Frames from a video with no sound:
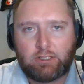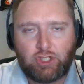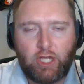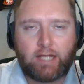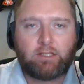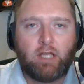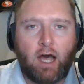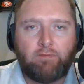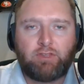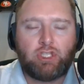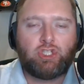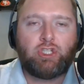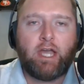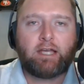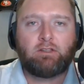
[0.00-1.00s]
checked off the
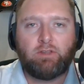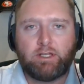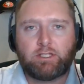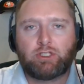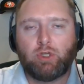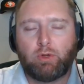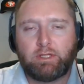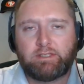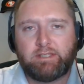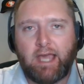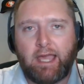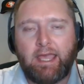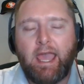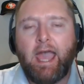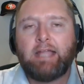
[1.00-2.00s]
checklist, so to
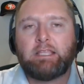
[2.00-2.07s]
say,